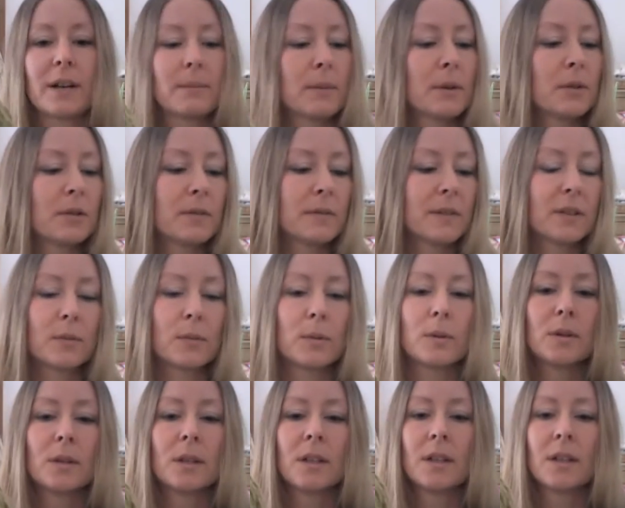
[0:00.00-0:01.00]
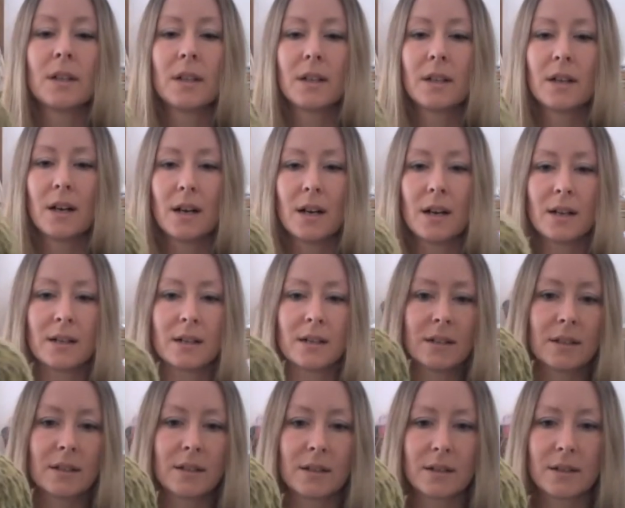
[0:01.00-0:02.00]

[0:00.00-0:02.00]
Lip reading: Most of it's wool, and